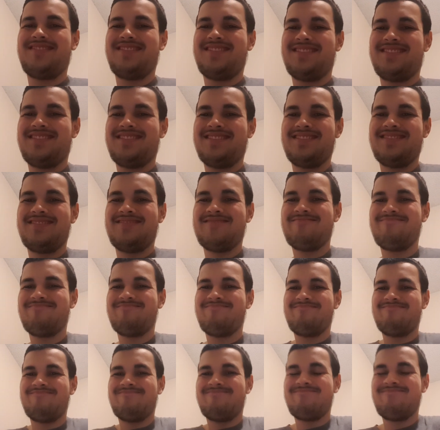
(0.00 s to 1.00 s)

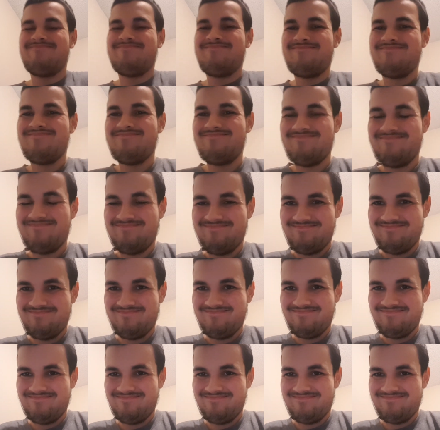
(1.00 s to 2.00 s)

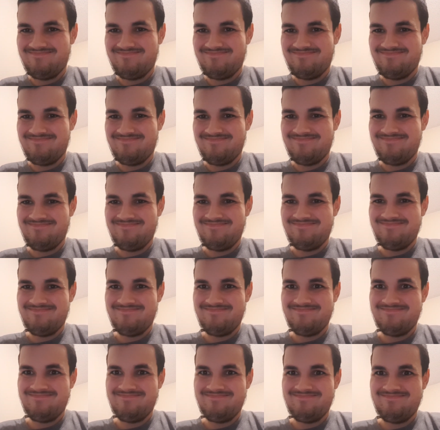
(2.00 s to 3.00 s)

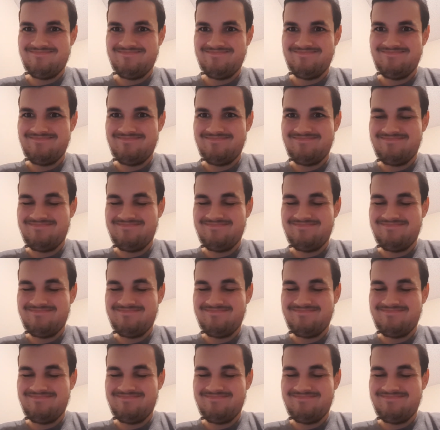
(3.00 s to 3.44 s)
[no speech]